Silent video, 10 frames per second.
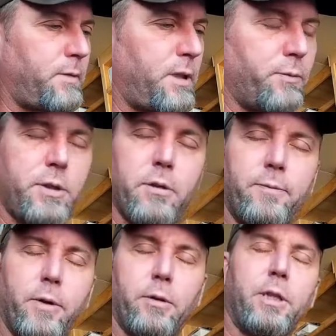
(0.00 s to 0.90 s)
original
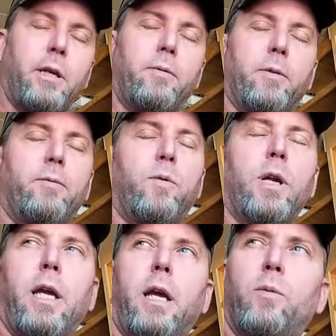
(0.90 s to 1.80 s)
fuel tank for a
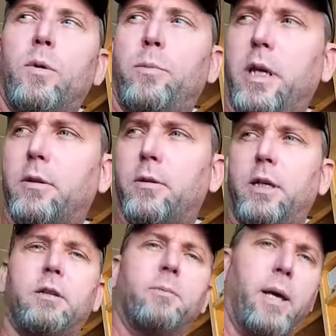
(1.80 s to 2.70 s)
48 would be
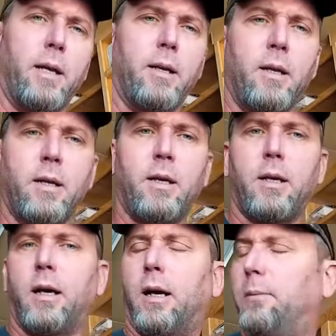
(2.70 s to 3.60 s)
underneath the bed,
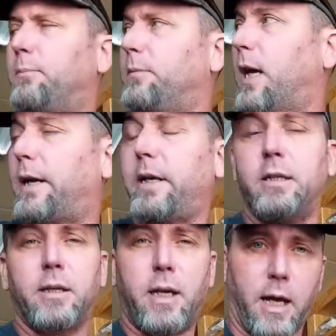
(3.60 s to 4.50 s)
not
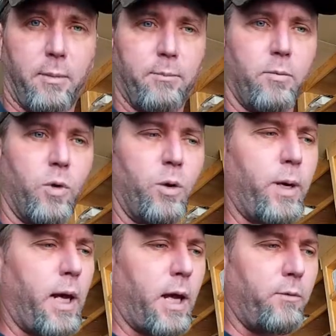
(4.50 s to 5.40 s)
in the cab. What
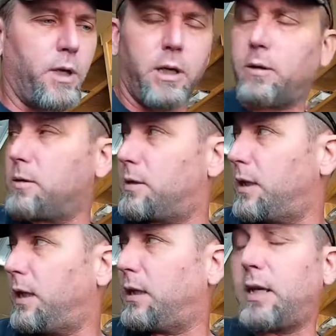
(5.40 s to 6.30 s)
we have in here is an
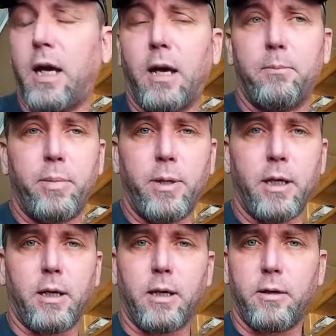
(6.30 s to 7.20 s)

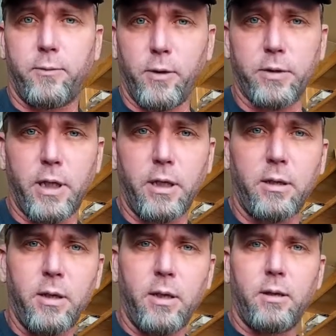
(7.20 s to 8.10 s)
in-cab fuel tank
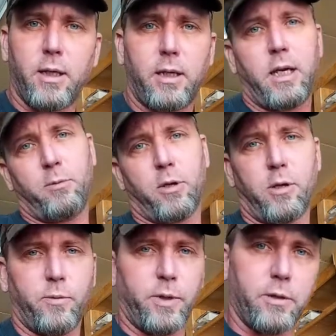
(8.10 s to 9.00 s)
that came
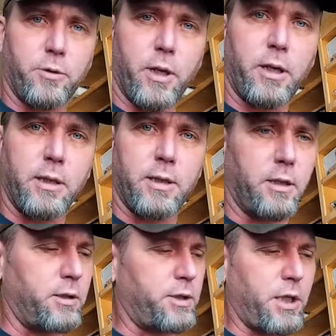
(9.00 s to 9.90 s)
along with the truck. It's in
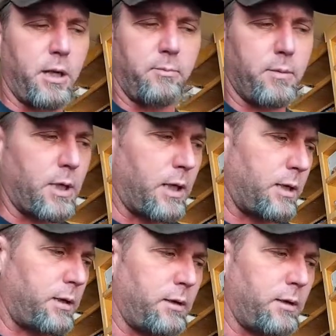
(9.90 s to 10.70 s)
good shape. It